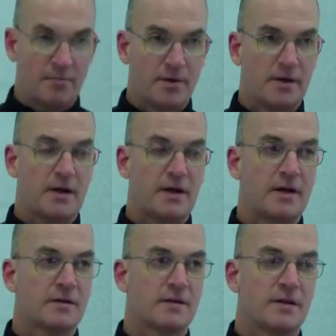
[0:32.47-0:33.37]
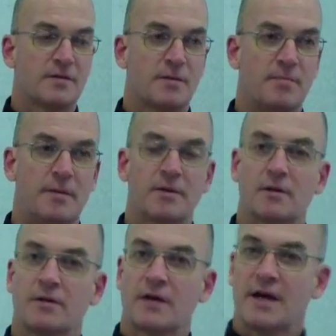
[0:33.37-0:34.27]
But yet, the
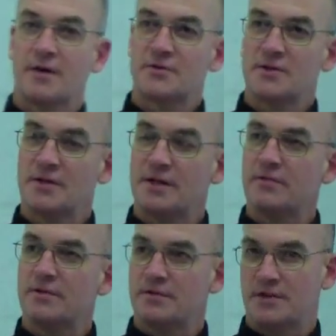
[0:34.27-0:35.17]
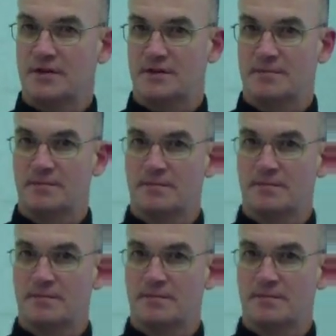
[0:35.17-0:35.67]
biblical accounts given of him